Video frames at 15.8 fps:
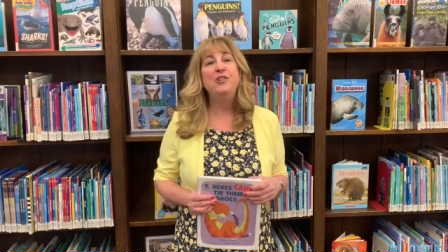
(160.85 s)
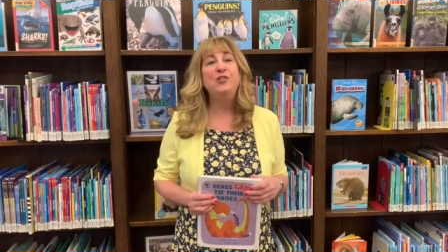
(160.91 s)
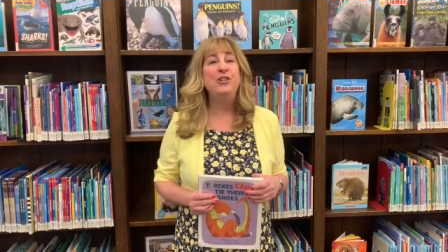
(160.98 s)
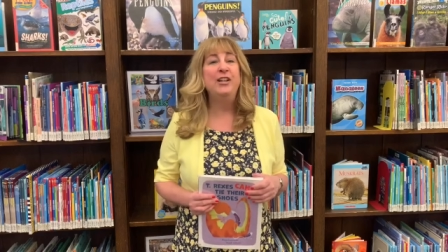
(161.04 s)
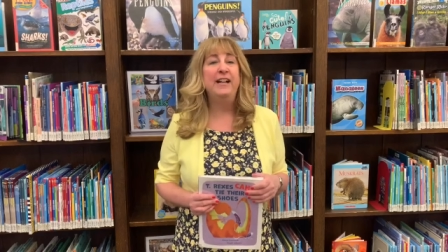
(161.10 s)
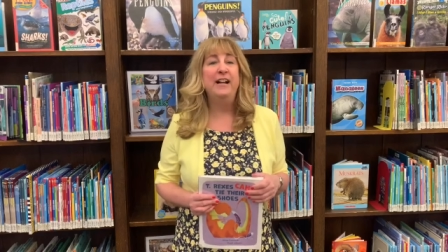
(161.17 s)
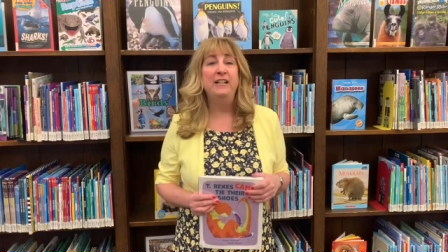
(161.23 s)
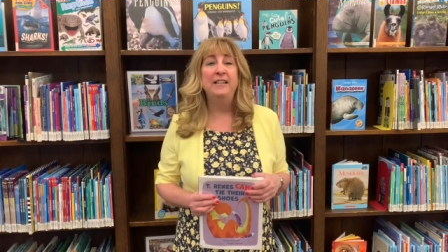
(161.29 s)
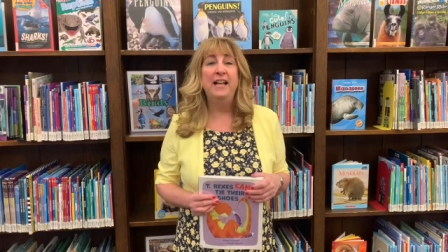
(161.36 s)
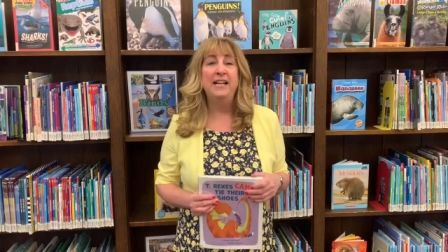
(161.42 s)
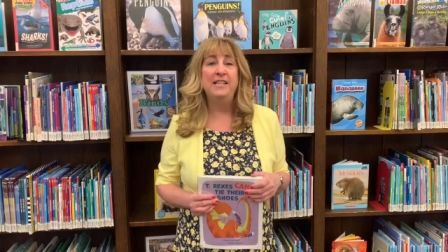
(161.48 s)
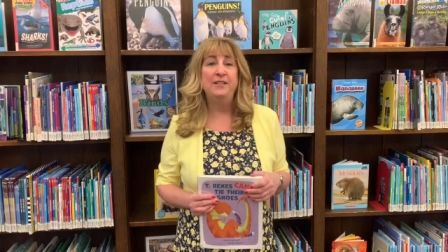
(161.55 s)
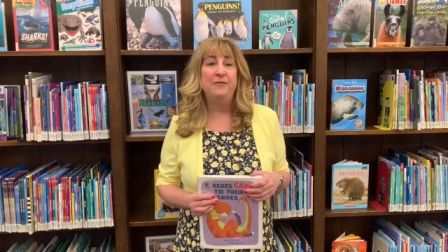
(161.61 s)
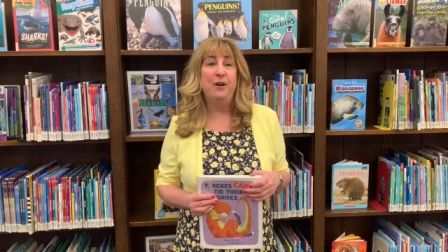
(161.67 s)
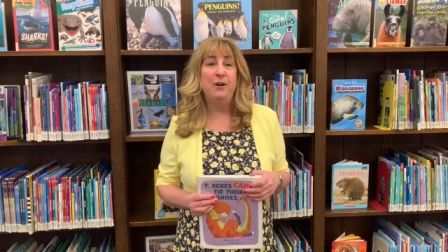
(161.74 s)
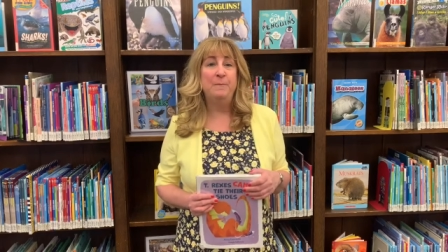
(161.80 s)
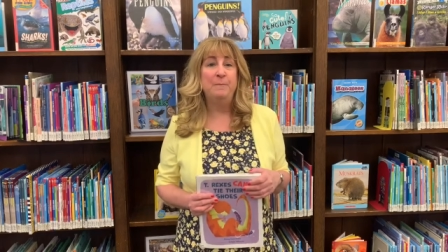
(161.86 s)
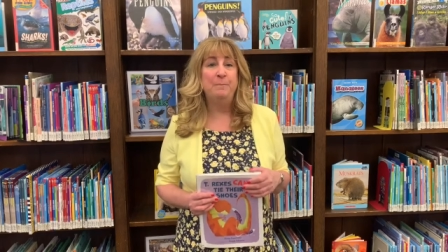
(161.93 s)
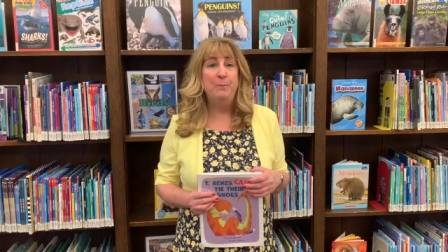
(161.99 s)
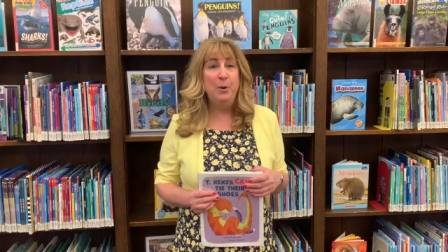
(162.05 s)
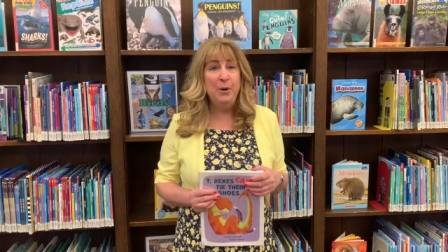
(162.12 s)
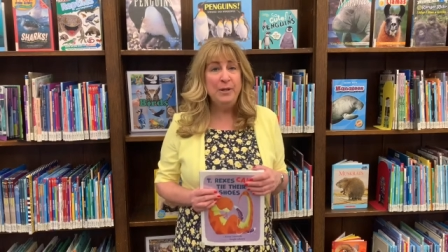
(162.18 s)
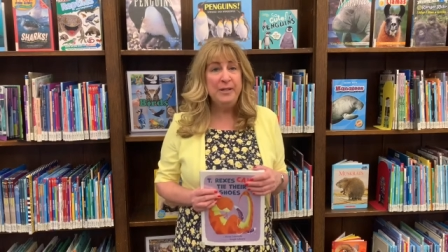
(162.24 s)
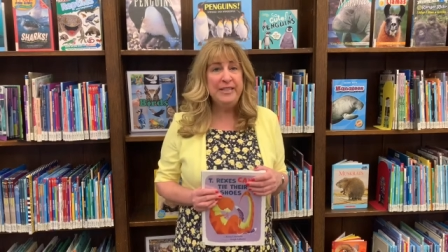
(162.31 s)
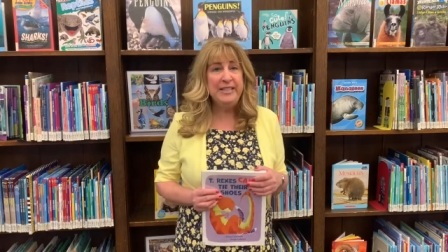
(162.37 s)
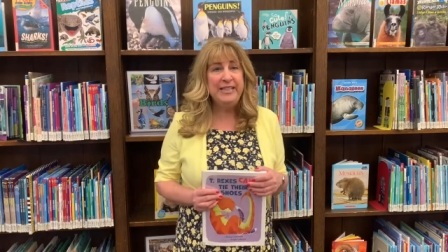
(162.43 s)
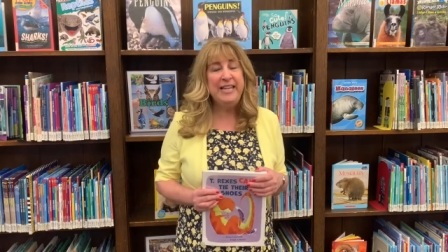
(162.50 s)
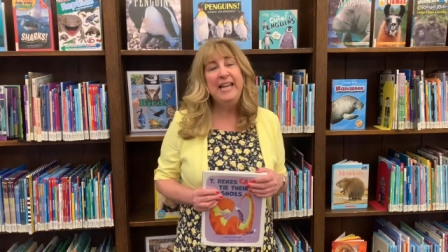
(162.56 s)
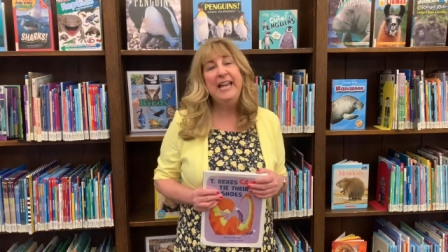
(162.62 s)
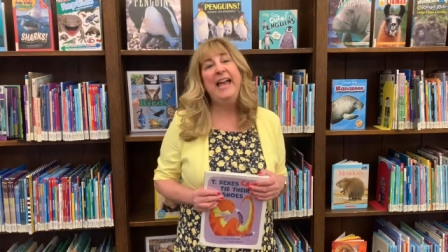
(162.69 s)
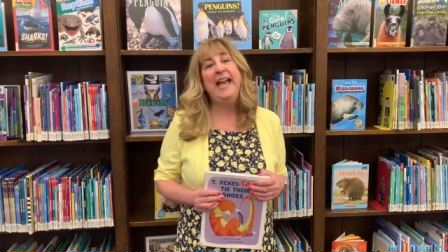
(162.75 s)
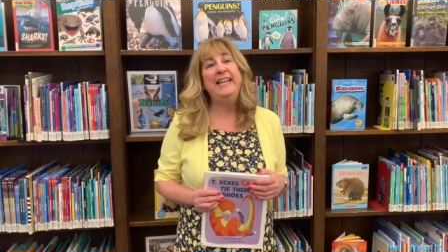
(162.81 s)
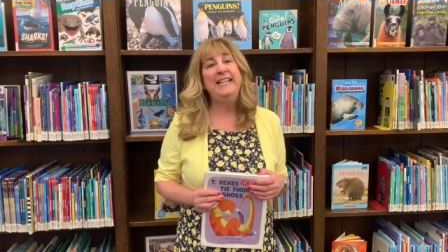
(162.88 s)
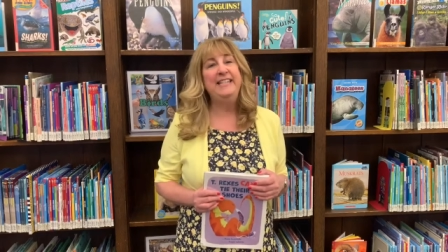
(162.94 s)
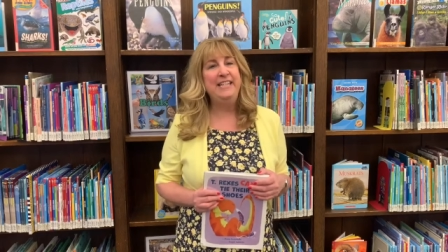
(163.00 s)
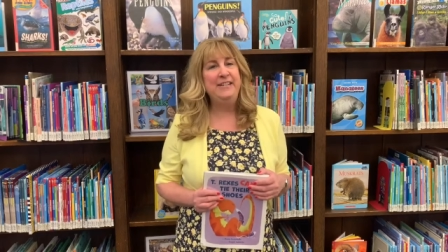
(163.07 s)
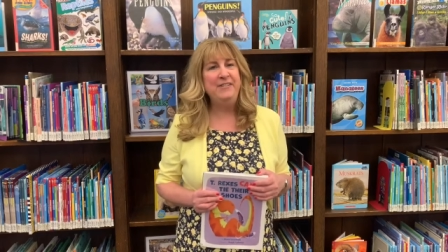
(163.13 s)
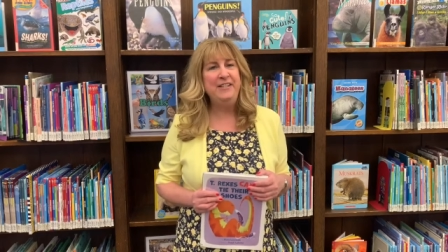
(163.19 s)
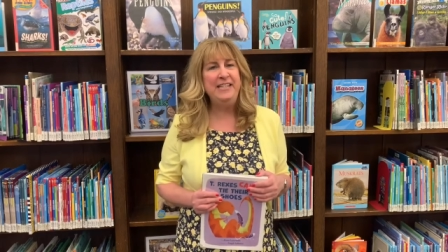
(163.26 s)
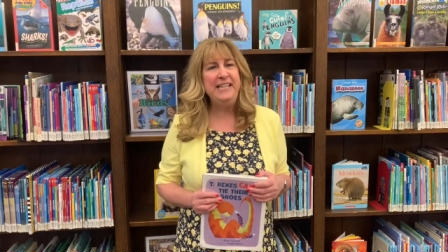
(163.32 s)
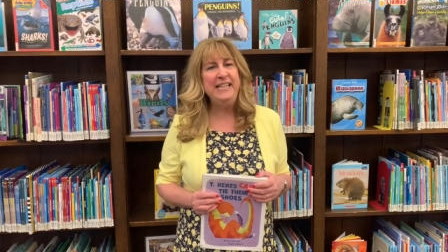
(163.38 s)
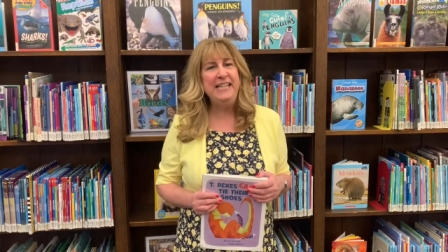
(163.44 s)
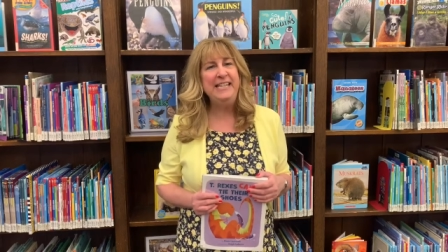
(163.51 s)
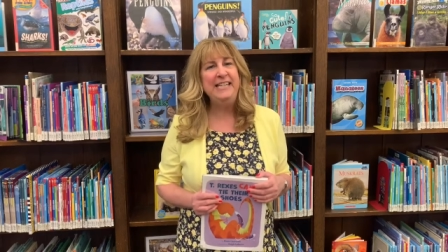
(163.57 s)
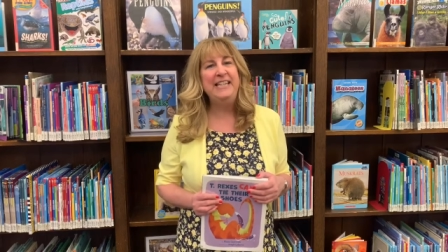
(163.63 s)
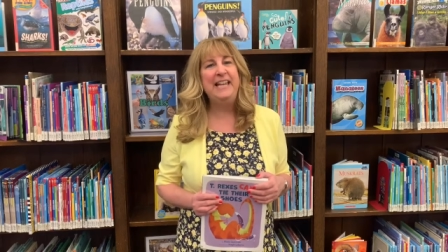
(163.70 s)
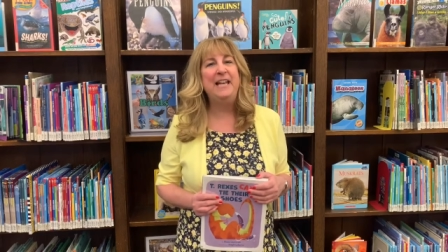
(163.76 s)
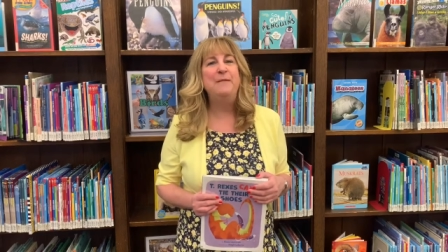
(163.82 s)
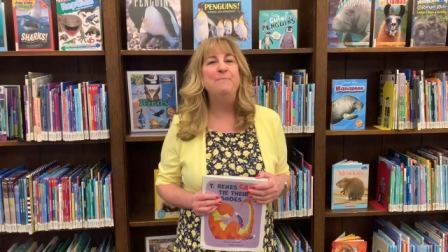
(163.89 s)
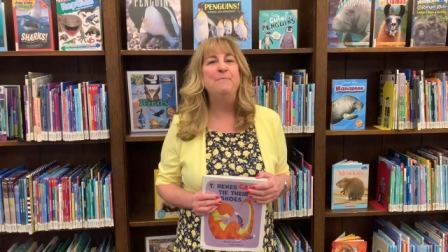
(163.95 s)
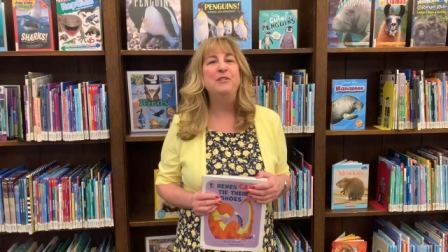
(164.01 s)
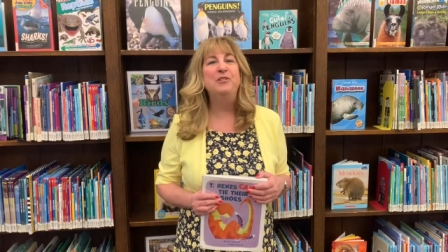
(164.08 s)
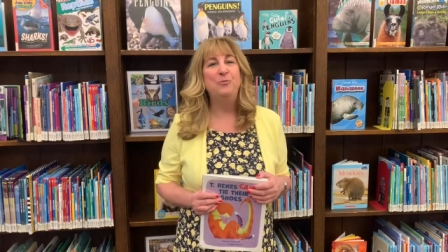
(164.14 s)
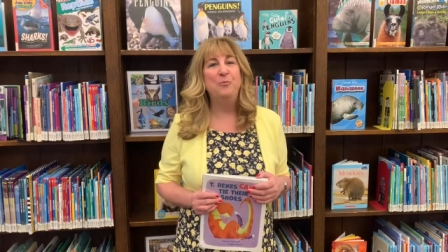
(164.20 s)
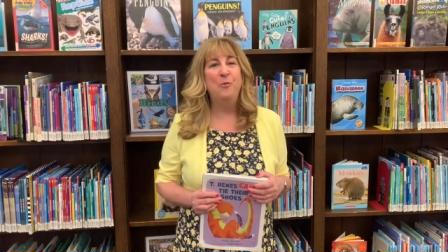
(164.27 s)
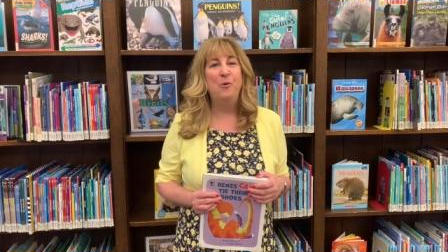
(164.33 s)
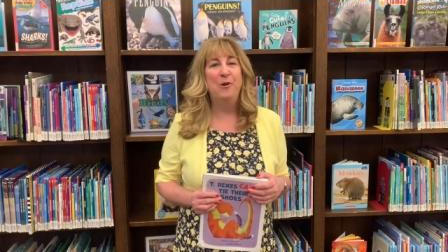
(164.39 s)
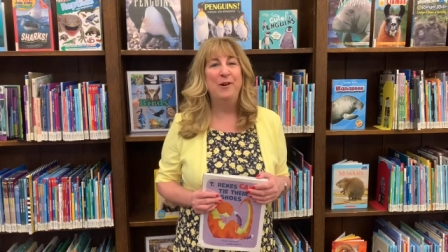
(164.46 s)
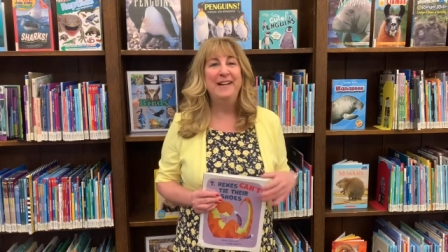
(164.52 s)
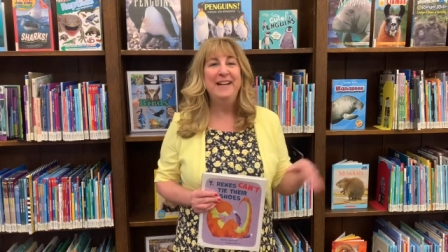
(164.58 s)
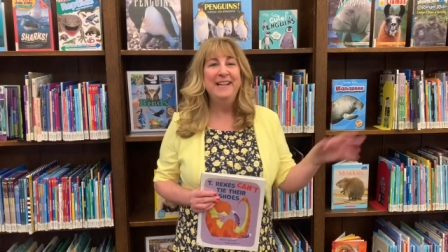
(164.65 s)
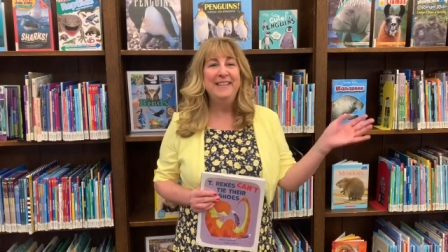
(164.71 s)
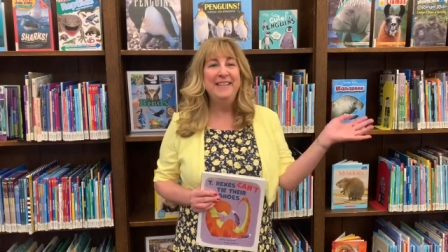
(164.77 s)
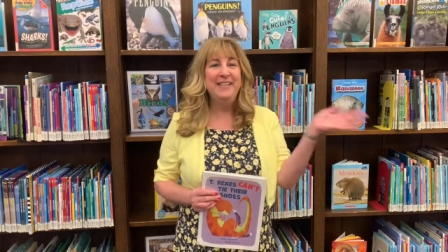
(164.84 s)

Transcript: check out lots of our books and DVDs and much more.